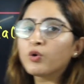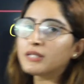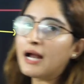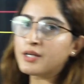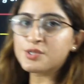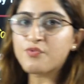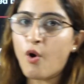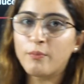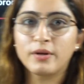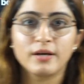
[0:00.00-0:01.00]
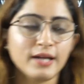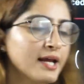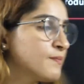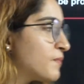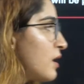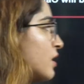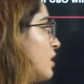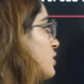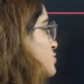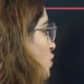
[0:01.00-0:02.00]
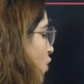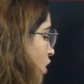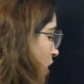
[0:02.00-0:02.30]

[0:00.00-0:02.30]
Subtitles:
that is formed, right? So